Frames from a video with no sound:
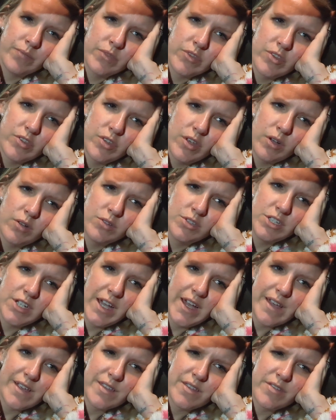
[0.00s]
So she
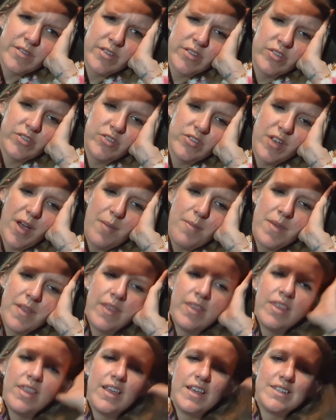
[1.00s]
has to
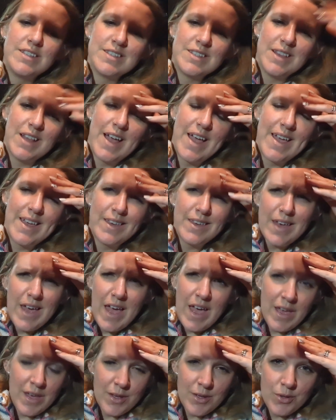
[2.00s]
summon this like
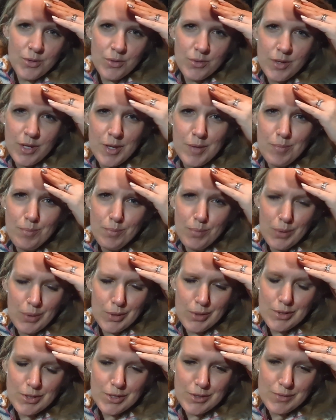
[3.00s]
angry
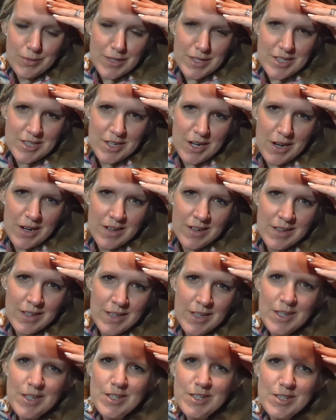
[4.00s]
bird creature
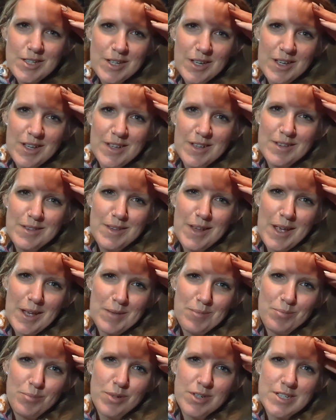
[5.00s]
to
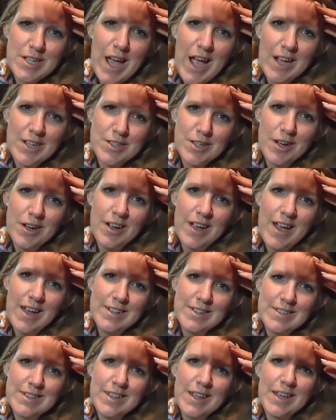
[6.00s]
like protect her
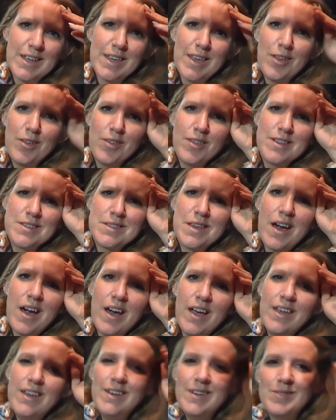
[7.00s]
and to like kill this
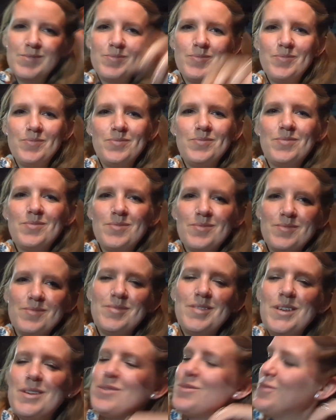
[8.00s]
guy,
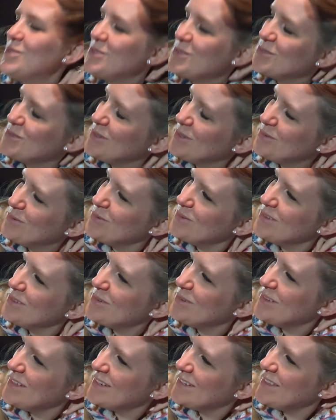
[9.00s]
which was quite cool. I
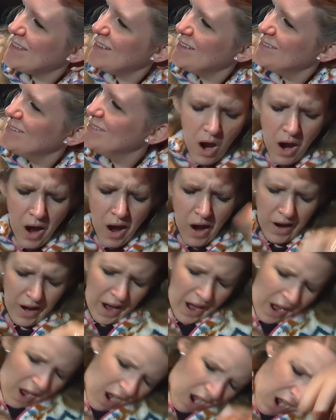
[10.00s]
quite like that.
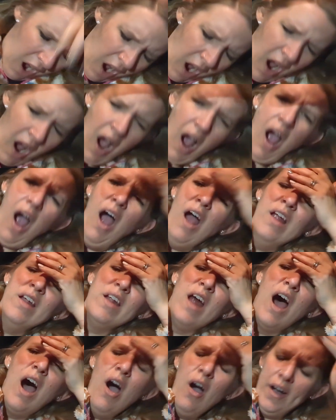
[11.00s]
Okay,
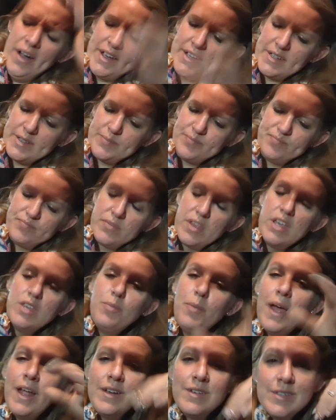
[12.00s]
so
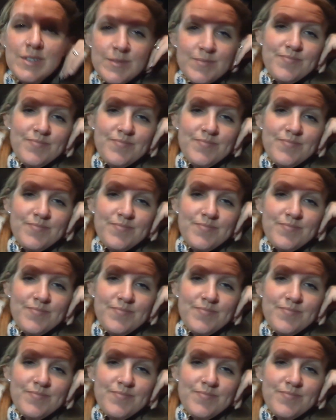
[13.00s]
it's been